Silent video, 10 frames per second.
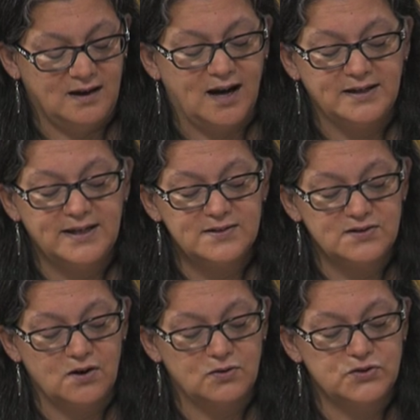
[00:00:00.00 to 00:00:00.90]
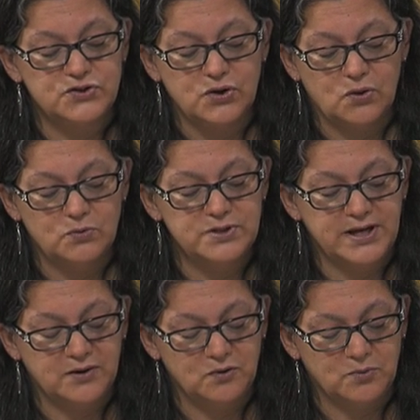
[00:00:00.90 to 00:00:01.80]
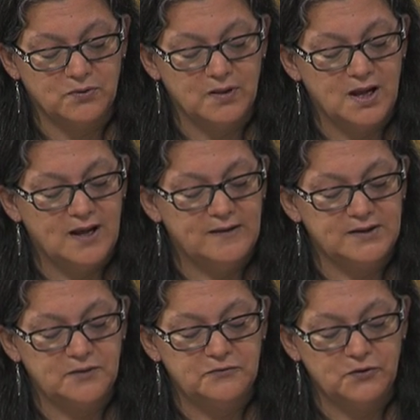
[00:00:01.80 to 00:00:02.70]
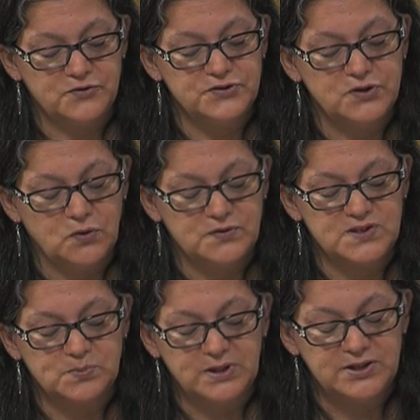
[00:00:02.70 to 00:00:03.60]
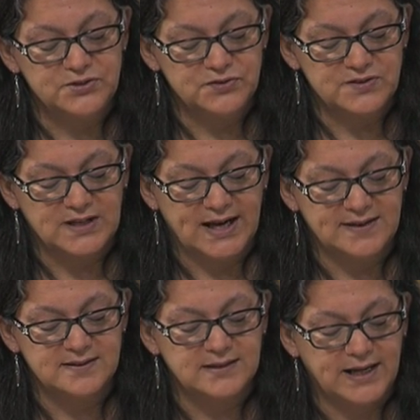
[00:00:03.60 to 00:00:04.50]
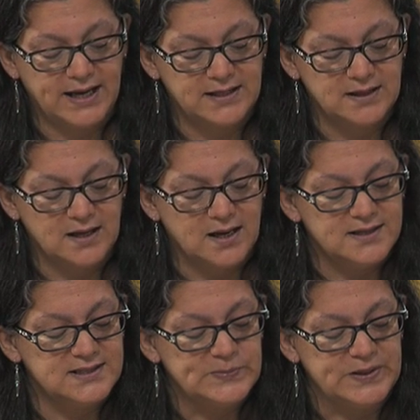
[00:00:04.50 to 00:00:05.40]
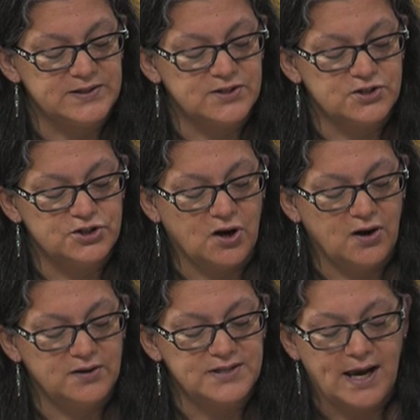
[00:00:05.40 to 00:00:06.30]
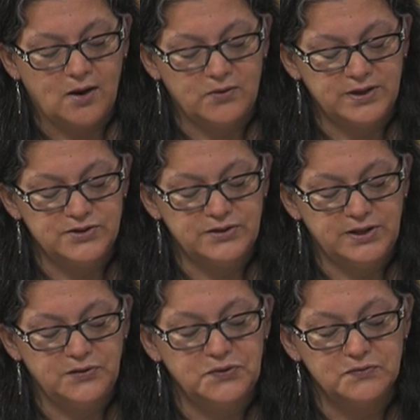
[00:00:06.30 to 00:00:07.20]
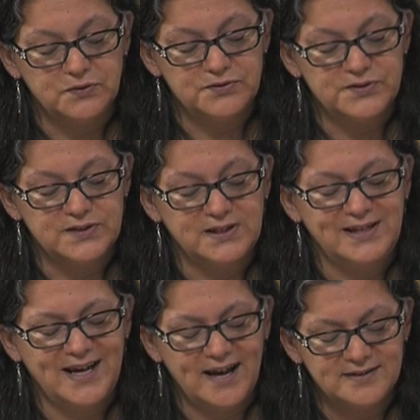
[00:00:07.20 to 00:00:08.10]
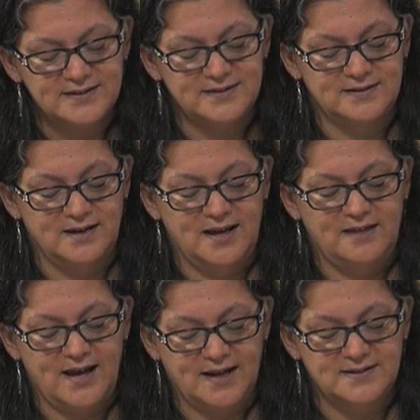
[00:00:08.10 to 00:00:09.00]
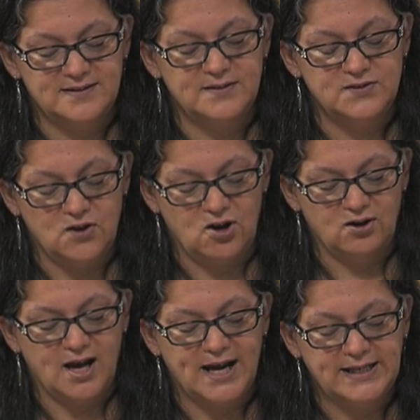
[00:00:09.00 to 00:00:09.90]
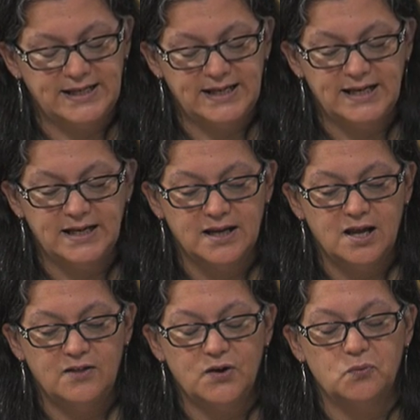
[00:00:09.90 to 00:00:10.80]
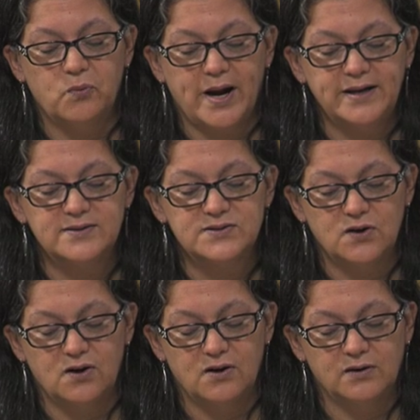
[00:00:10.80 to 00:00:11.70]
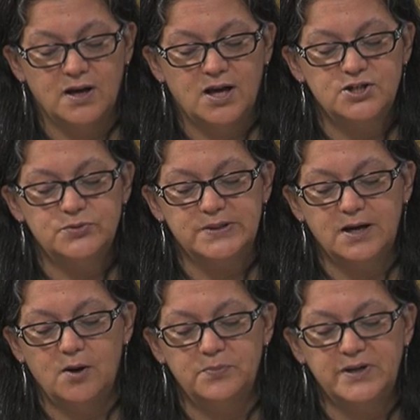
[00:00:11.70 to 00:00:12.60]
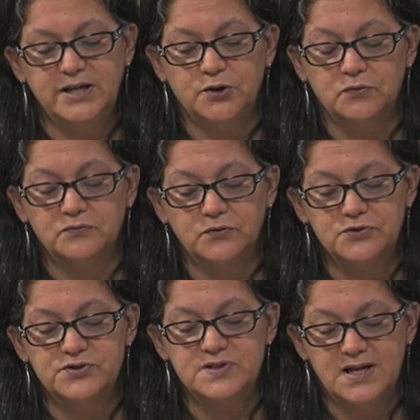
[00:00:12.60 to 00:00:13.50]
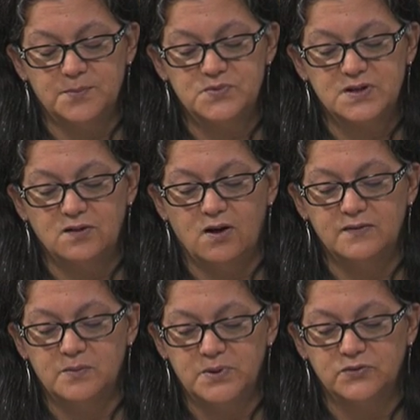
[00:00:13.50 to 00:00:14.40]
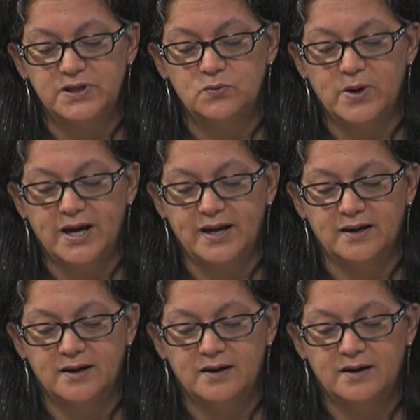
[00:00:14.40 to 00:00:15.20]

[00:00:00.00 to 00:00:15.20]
I need a song so terrible that the first note splinters like slate, spits shards out into the universe. Yes, that's the song I need, the right song to accompany your first steps along the Milky Way,